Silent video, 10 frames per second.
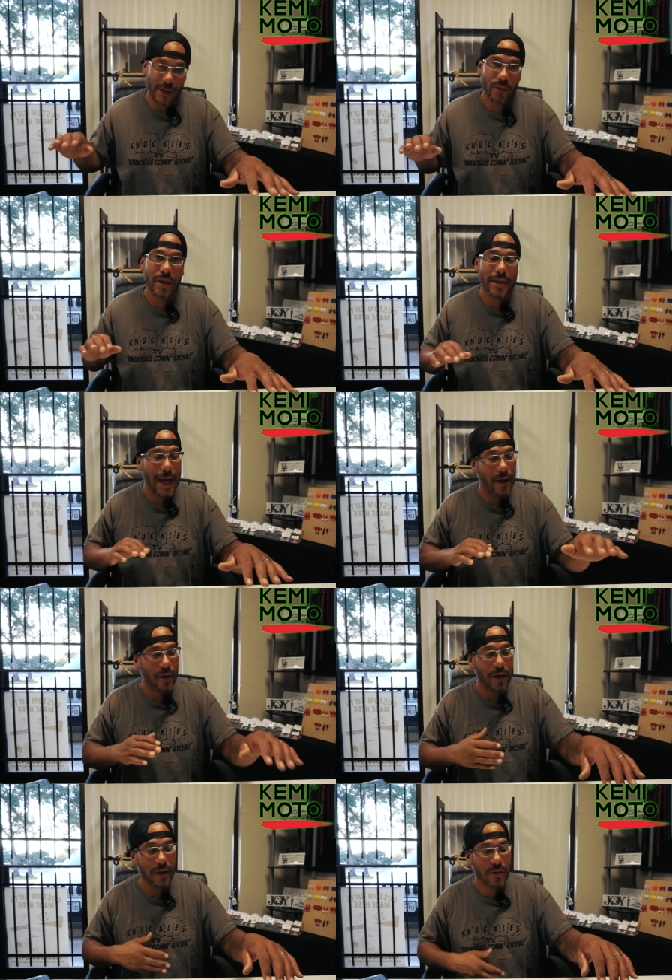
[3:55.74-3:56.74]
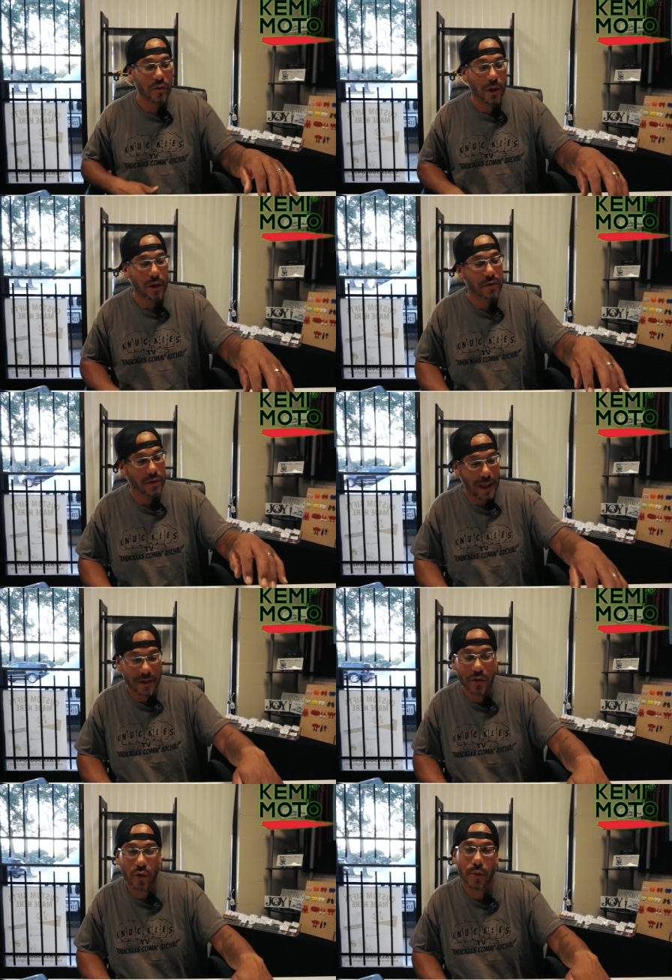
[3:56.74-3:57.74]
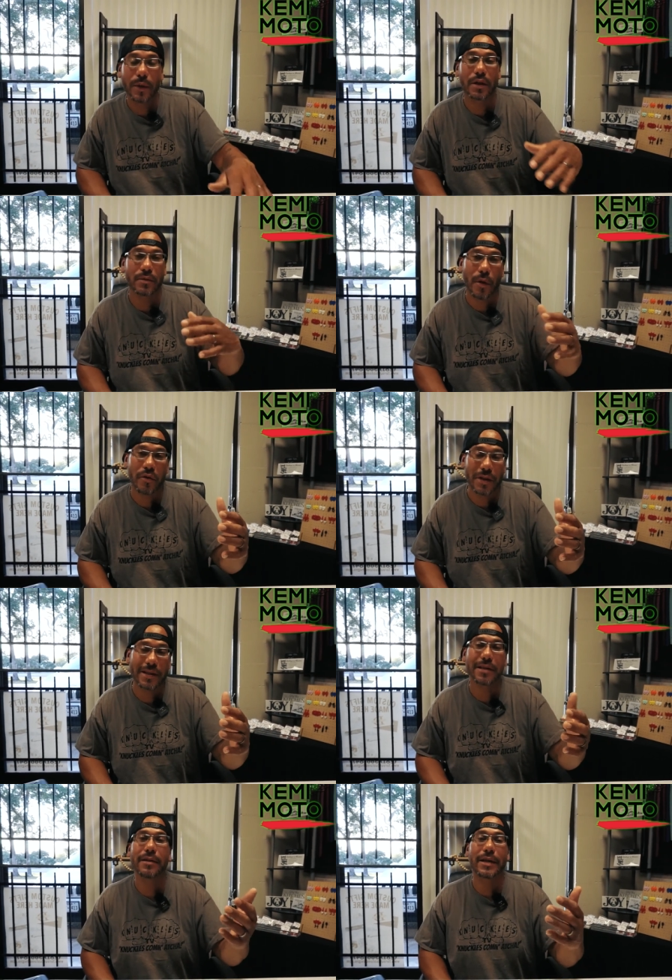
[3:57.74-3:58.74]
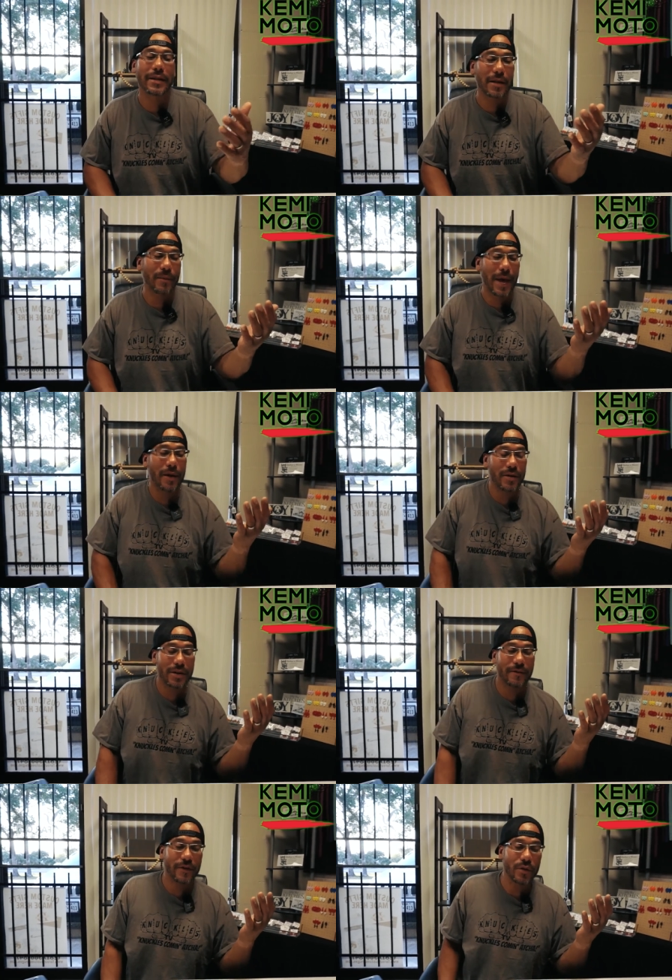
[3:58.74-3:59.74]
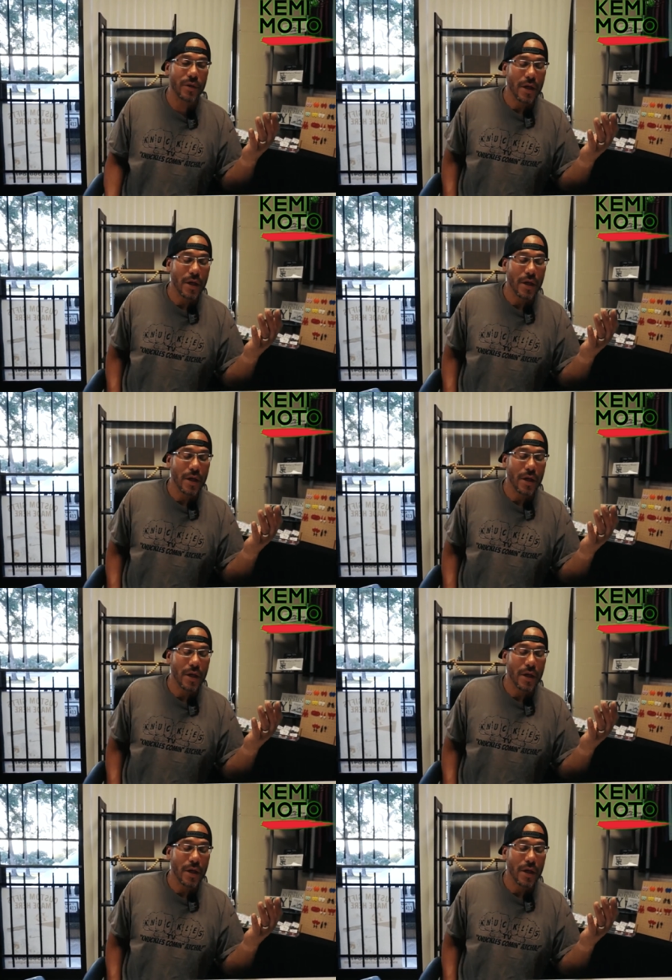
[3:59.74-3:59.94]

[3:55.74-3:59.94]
read that on there as well. So that's cool because most of the lithium batteries, if you